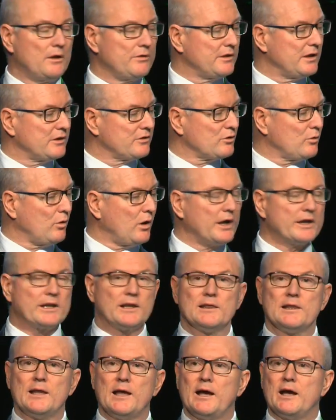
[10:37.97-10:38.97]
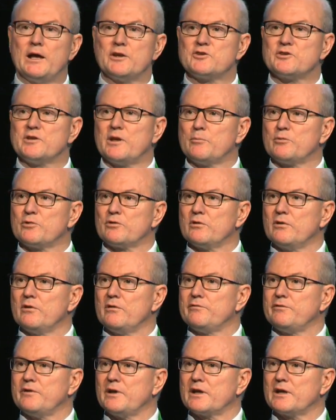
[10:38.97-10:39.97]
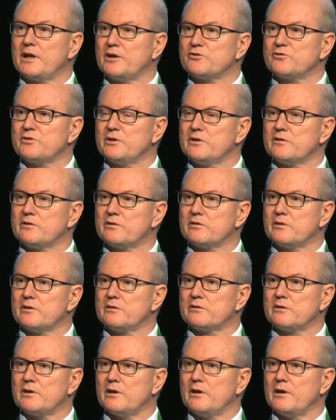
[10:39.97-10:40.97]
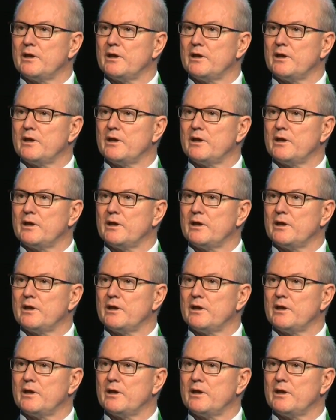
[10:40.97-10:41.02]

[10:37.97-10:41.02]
there's quite a large number of countries that